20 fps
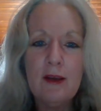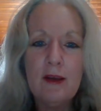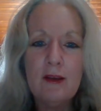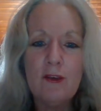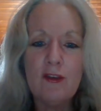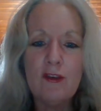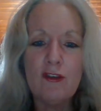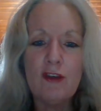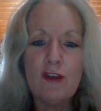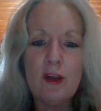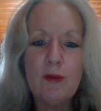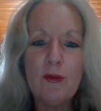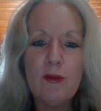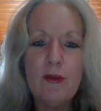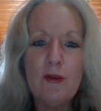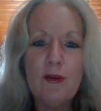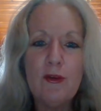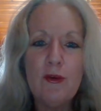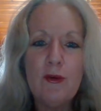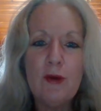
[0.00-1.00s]
to share with
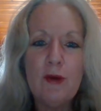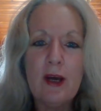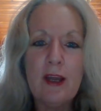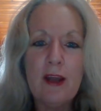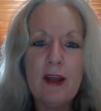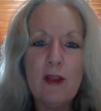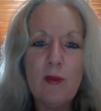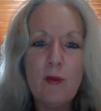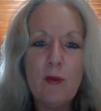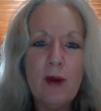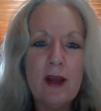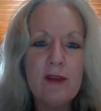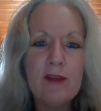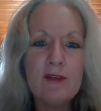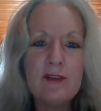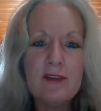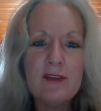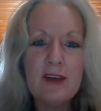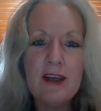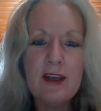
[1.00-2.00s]
you another way of
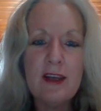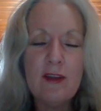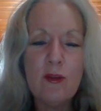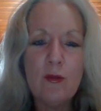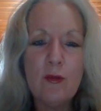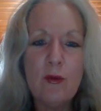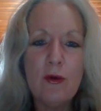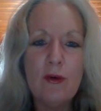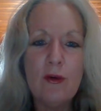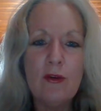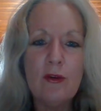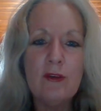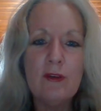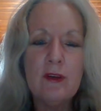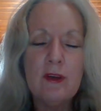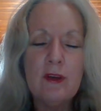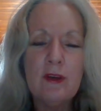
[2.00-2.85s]
seeing the world.